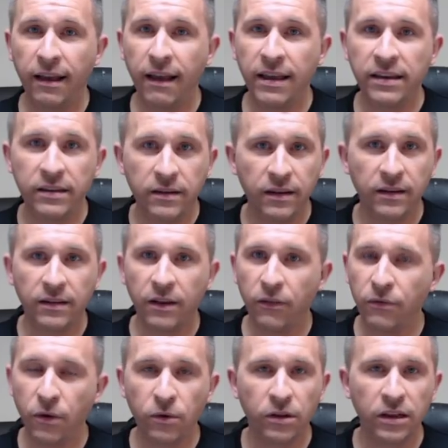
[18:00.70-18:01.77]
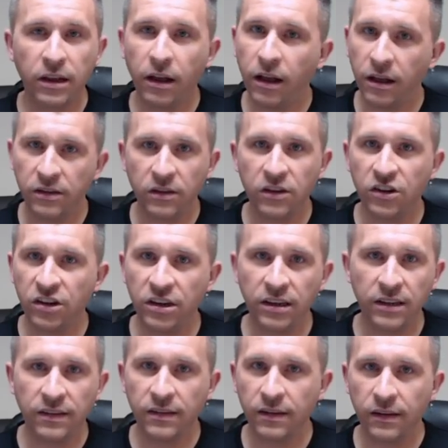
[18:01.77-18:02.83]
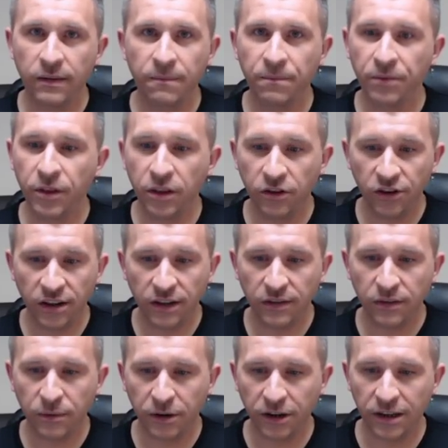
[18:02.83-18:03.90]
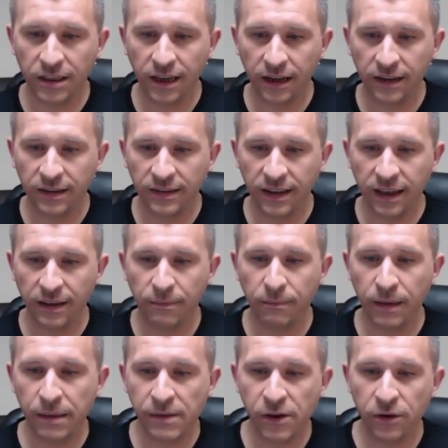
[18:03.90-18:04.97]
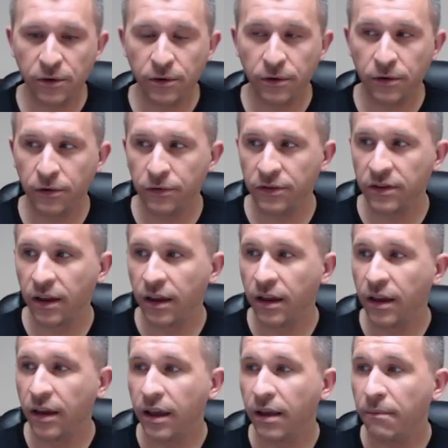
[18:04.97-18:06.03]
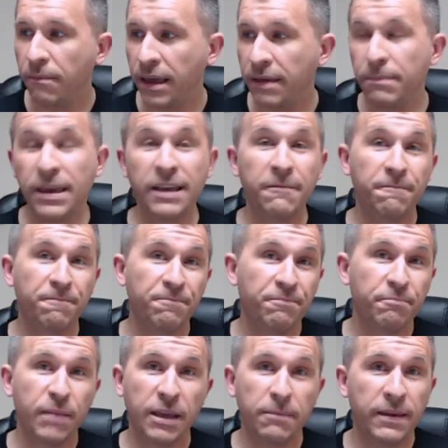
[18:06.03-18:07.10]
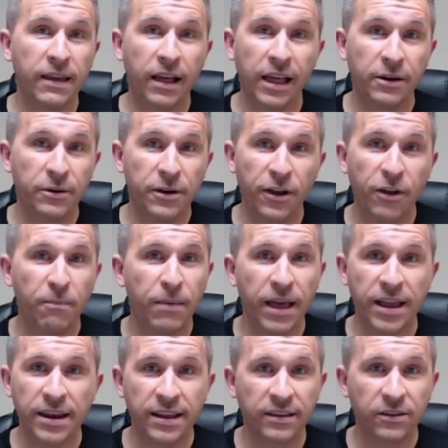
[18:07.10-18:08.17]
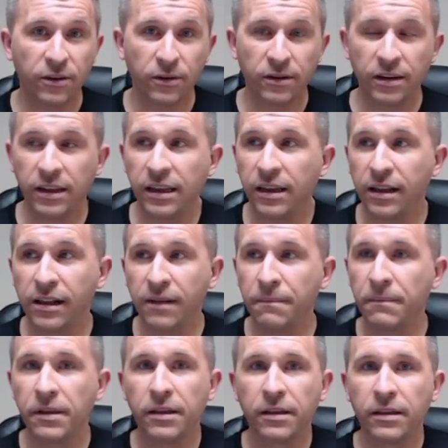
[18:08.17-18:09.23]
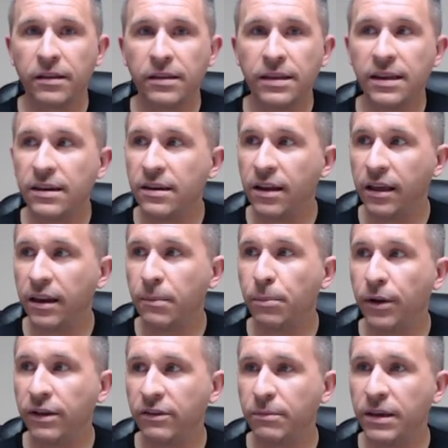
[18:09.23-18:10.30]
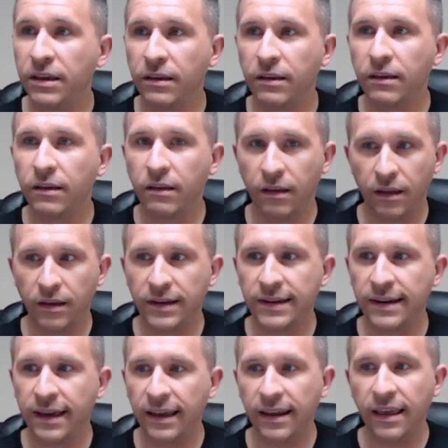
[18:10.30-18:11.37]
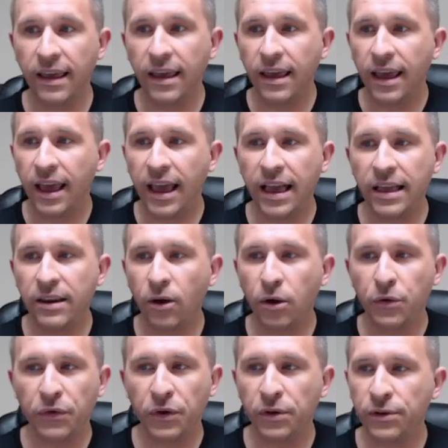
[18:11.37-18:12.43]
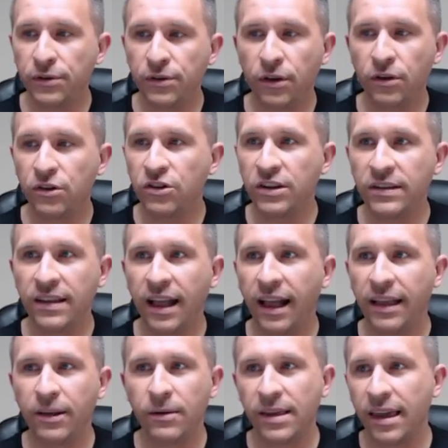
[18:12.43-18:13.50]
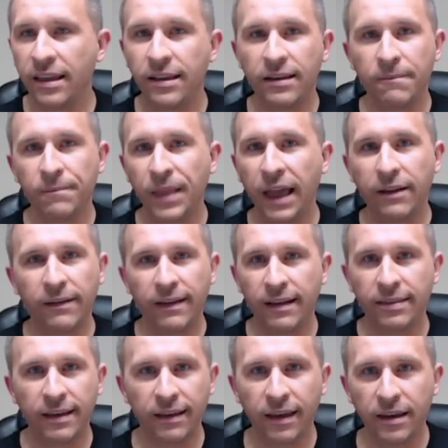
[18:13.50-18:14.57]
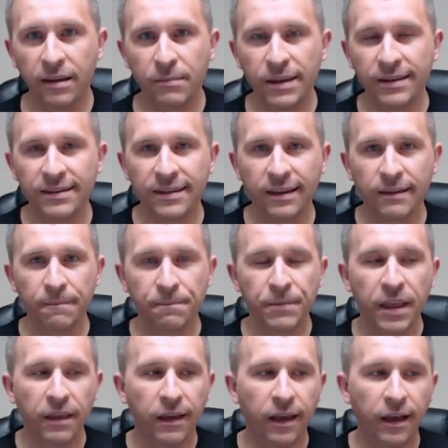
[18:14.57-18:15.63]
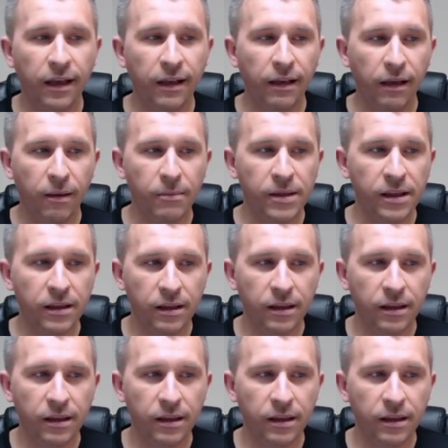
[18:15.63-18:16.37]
her vocally also, she needs to work on that, because that, maybe her nerves, maybe, I don't know. But it certainly did not impress me tonight. And Ove song, just, I don't get it. I don't get that kind of music. I